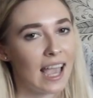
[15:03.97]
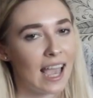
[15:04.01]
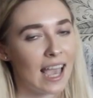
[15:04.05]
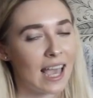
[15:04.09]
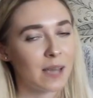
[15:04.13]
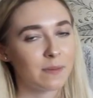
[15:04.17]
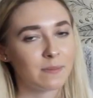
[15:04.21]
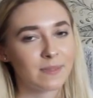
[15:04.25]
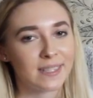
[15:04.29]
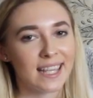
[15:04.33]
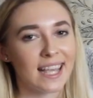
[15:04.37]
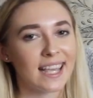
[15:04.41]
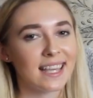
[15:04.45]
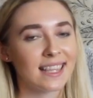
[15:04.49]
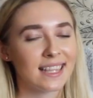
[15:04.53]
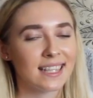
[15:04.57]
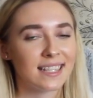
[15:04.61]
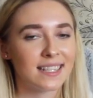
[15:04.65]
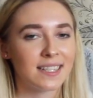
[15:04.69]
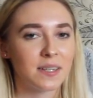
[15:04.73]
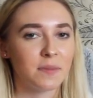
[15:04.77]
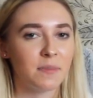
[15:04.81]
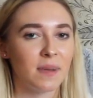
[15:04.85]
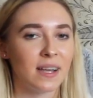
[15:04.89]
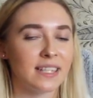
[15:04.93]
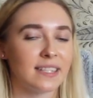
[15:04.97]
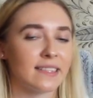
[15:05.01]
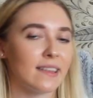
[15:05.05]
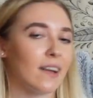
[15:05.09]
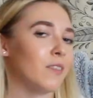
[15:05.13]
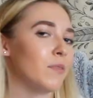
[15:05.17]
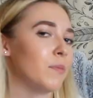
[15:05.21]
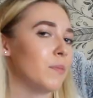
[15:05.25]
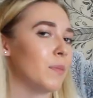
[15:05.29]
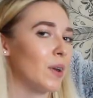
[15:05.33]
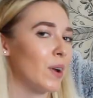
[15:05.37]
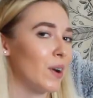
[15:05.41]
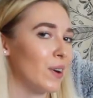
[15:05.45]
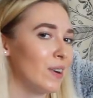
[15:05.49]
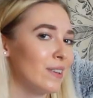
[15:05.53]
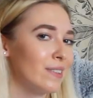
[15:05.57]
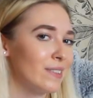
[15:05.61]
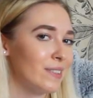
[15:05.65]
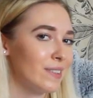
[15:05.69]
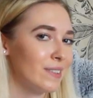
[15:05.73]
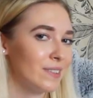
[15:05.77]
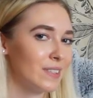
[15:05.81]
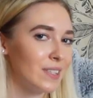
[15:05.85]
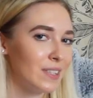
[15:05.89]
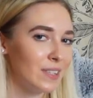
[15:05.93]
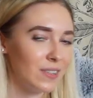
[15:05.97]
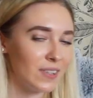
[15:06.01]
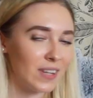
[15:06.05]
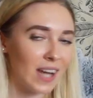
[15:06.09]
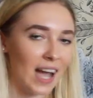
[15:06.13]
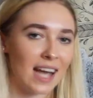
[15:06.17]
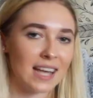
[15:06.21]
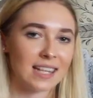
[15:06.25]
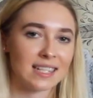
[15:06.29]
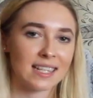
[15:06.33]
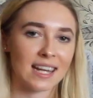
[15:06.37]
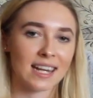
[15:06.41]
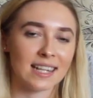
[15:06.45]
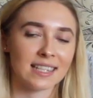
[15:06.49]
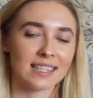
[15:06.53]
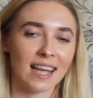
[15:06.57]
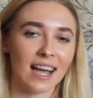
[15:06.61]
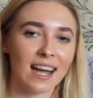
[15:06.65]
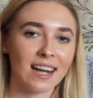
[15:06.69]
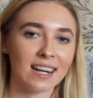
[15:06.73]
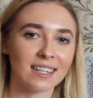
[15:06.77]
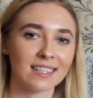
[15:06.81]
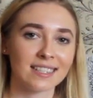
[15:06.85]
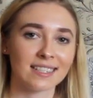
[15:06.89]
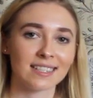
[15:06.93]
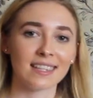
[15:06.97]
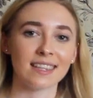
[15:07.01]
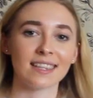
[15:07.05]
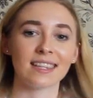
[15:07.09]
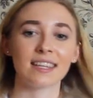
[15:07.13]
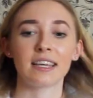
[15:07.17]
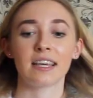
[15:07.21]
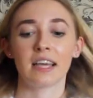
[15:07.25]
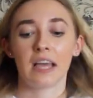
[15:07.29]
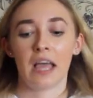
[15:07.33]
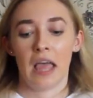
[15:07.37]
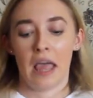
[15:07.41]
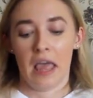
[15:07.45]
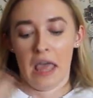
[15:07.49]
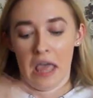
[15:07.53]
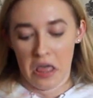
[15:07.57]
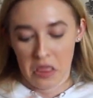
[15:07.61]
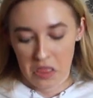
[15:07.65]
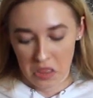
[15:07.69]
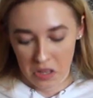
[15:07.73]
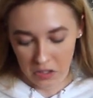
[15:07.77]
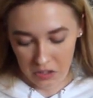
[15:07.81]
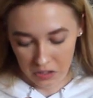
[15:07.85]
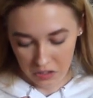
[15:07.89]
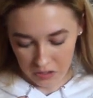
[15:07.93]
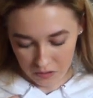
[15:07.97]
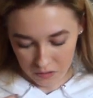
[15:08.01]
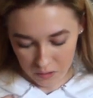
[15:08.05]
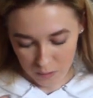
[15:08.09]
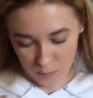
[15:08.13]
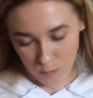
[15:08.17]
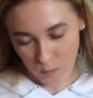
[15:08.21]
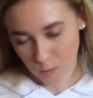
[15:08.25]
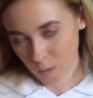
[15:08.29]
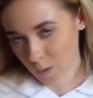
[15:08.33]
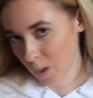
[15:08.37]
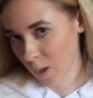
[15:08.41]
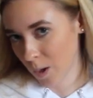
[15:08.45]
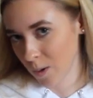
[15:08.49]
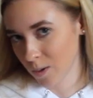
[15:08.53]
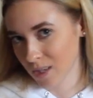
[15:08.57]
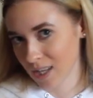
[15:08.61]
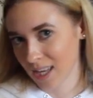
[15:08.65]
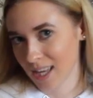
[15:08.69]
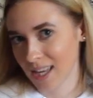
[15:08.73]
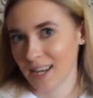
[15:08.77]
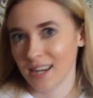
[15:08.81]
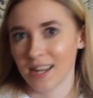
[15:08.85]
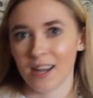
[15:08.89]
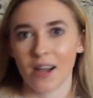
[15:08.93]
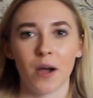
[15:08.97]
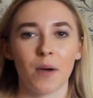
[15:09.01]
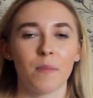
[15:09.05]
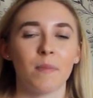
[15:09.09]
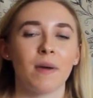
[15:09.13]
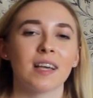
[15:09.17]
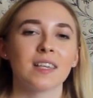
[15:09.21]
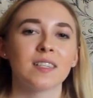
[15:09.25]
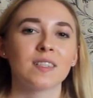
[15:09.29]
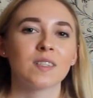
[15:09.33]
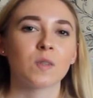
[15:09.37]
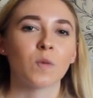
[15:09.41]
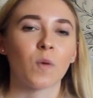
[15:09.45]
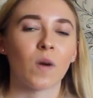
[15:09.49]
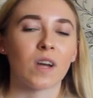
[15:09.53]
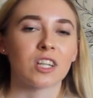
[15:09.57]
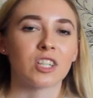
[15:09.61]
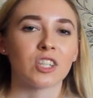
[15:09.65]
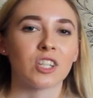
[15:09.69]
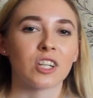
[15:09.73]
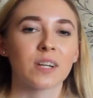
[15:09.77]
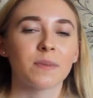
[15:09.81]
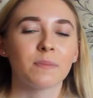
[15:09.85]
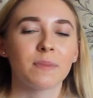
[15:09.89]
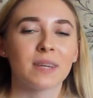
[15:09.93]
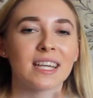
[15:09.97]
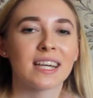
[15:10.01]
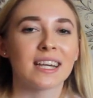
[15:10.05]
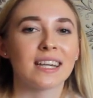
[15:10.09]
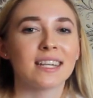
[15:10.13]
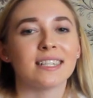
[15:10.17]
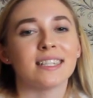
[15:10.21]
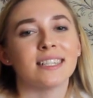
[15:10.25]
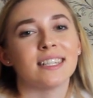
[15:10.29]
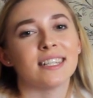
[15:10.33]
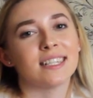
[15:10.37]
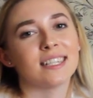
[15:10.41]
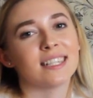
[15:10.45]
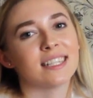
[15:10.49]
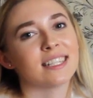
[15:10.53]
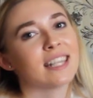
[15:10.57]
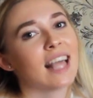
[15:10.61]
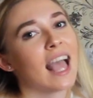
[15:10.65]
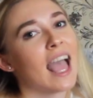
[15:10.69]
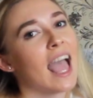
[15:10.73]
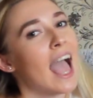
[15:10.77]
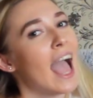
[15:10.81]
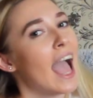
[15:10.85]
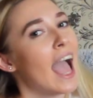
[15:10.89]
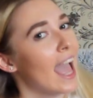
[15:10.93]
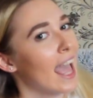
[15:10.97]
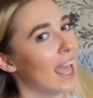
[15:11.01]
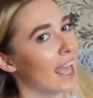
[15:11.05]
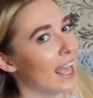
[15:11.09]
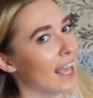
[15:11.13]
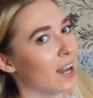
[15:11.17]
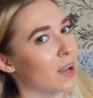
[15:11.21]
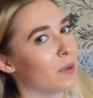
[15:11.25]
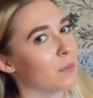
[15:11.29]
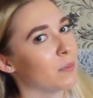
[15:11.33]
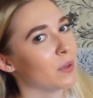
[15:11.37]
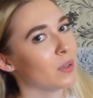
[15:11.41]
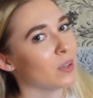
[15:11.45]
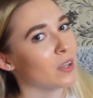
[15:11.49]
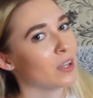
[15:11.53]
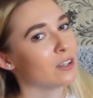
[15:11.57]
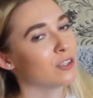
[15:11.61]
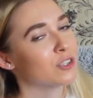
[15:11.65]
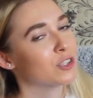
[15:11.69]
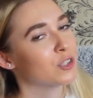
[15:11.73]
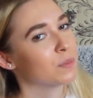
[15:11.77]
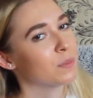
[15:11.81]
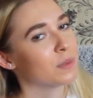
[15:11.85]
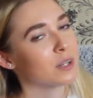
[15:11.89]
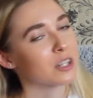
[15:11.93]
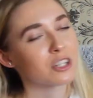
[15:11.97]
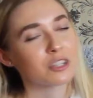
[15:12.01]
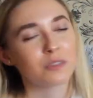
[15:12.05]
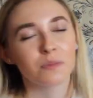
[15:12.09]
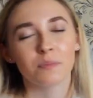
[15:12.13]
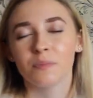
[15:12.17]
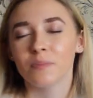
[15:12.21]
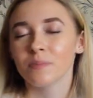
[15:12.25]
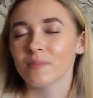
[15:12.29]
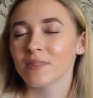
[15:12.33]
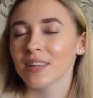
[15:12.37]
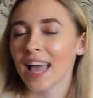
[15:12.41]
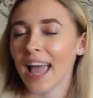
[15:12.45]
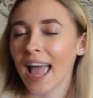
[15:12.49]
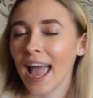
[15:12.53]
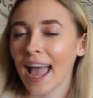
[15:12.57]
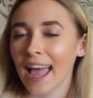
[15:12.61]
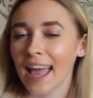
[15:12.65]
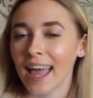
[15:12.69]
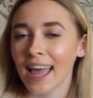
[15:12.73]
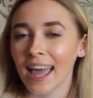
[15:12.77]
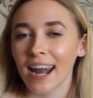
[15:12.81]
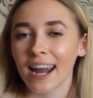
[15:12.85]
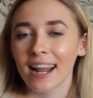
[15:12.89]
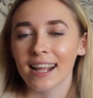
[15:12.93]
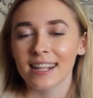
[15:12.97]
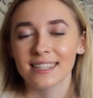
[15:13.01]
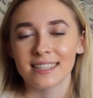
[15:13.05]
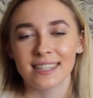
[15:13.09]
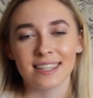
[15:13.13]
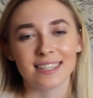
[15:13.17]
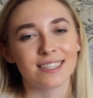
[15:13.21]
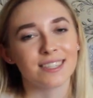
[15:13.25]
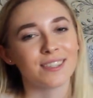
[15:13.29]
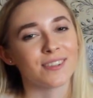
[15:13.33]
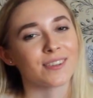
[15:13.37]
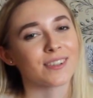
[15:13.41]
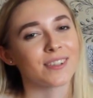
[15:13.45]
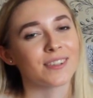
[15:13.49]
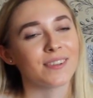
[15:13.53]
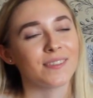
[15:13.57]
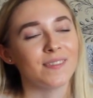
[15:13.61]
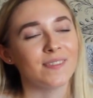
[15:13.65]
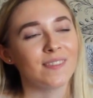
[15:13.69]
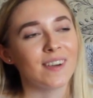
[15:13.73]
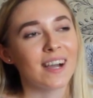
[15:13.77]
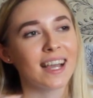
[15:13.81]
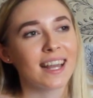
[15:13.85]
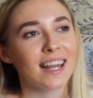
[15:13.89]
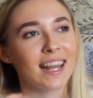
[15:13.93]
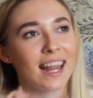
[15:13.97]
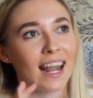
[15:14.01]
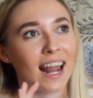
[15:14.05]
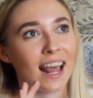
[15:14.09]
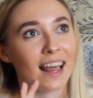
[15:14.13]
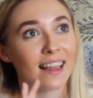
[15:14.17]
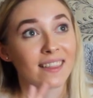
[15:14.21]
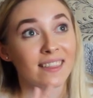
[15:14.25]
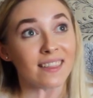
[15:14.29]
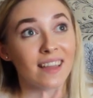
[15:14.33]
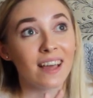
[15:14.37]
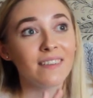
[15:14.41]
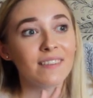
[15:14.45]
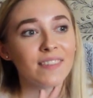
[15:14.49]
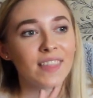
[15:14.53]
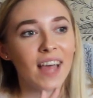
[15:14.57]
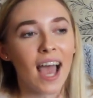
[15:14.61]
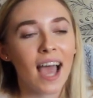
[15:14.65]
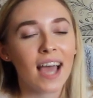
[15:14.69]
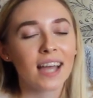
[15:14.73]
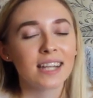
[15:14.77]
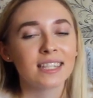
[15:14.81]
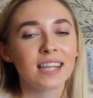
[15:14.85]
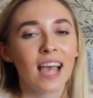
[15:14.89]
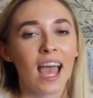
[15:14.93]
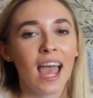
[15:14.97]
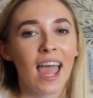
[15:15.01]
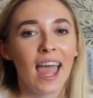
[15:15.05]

And I'm saying this to myself, but also to you guys, and it's actually the little slogan on my sweatshirt, because this is Hannah Meloche merch, and it says you're doing fine, and I love that.